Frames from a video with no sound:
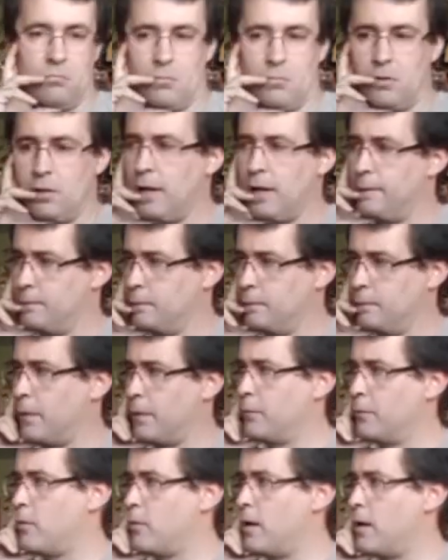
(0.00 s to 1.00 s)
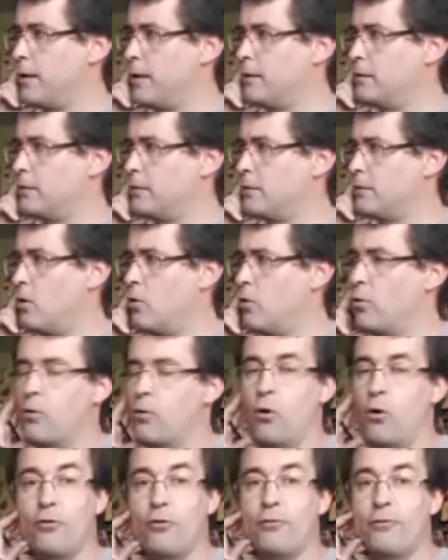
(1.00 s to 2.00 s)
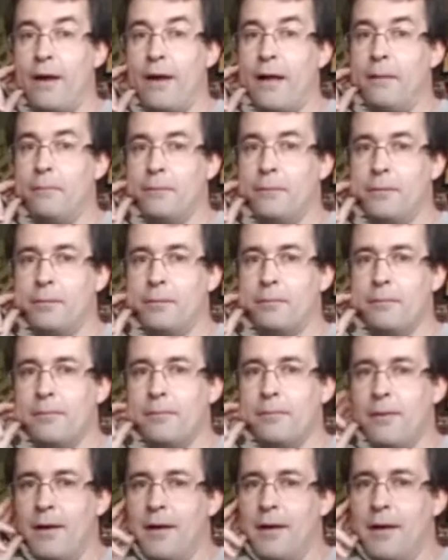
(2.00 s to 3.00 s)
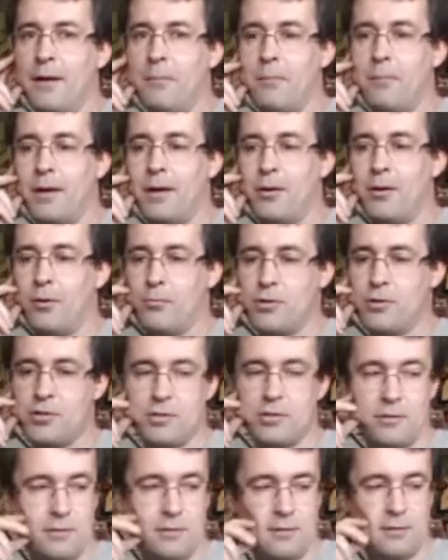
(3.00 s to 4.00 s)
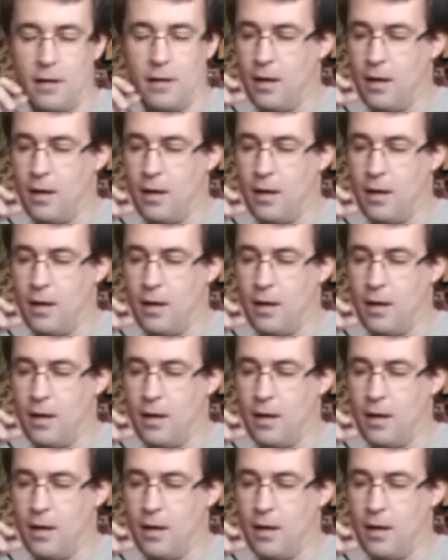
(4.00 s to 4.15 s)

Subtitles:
I'm quite overwhelmed by commissions.